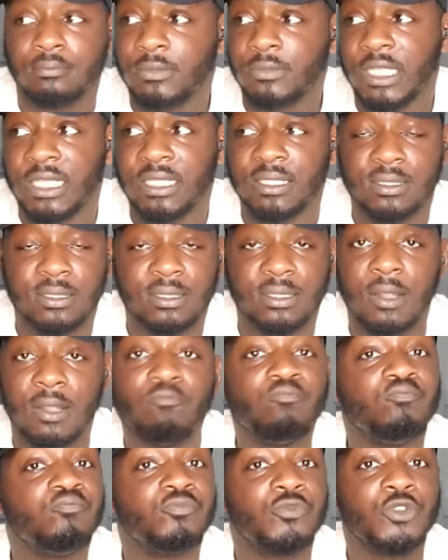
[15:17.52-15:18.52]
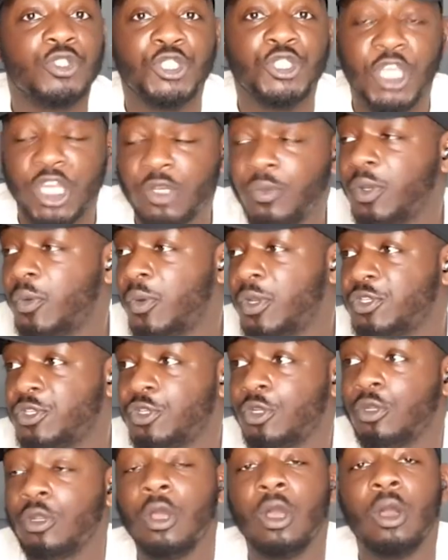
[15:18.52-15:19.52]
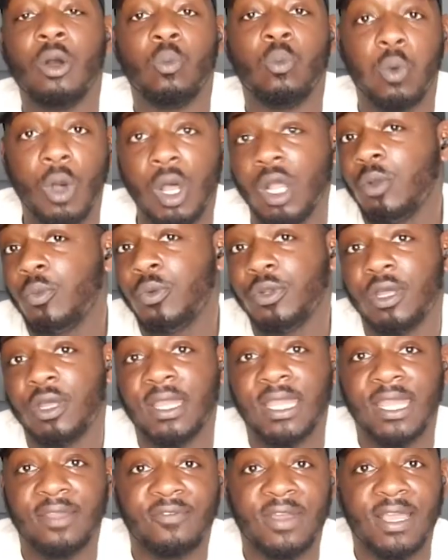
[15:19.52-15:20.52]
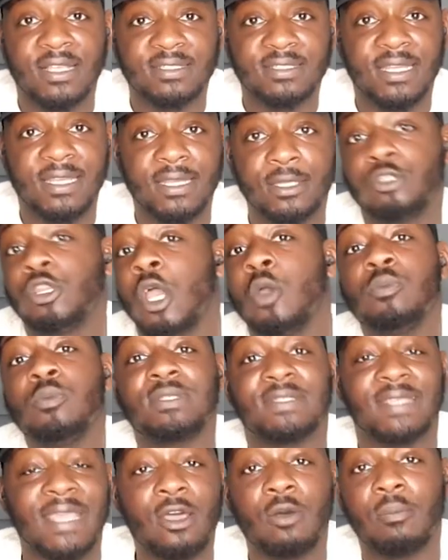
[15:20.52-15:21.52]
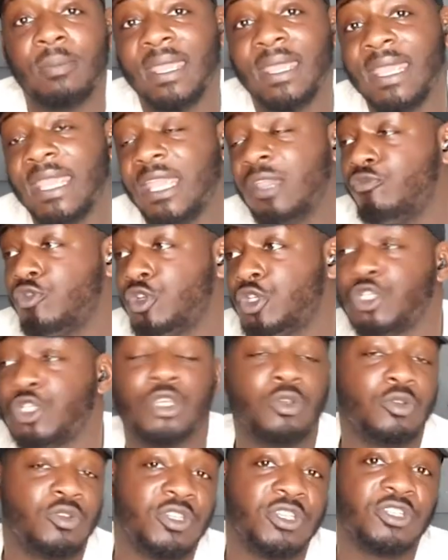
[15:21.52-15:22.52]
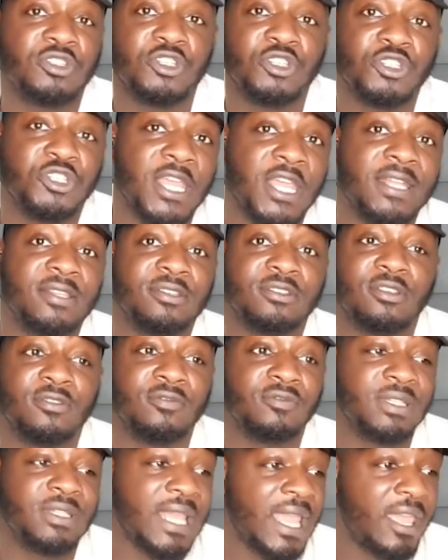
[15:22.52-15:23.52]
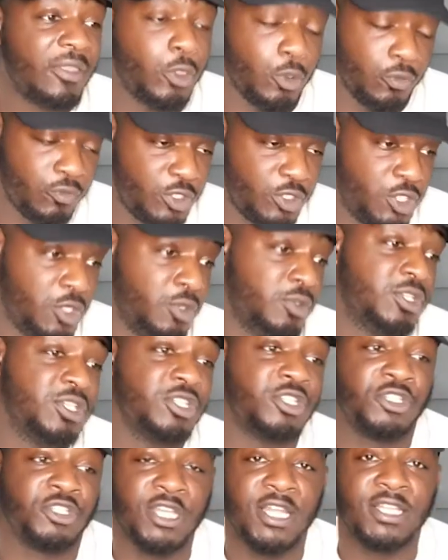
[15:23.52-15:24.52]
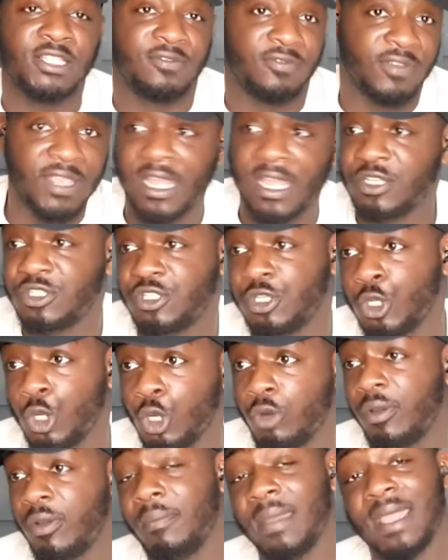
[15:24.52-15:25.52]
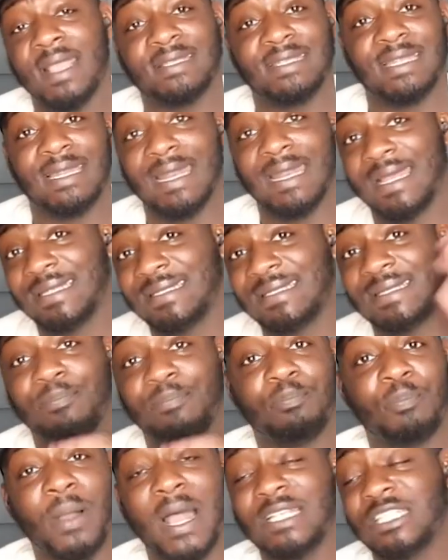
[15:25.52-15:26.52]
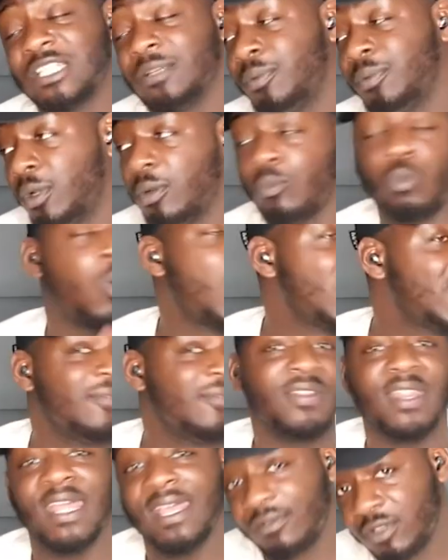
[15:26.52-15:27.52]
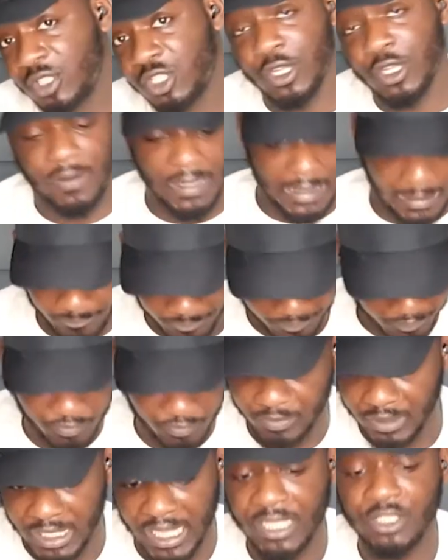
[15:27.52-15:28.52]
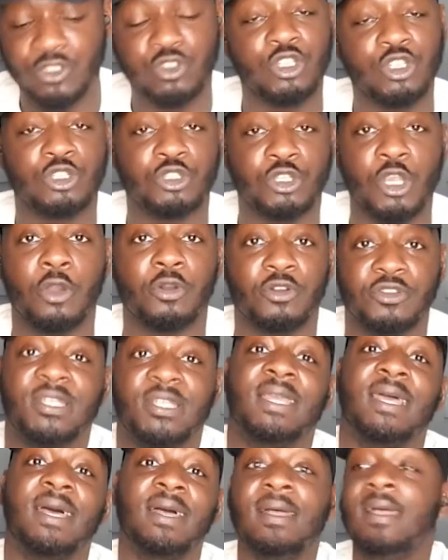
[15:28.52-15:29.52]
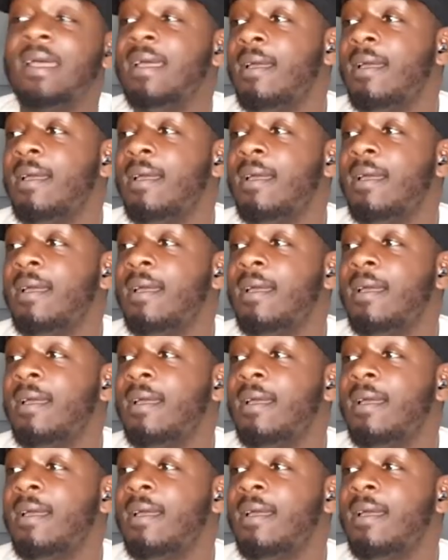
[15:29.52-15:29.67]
It's a genuine question. Why would I get vaccinated? Don't tell me it reduces the chance of death or reduces the chance of catching it or it makes it less passable. Whatever that, it's just showing us here.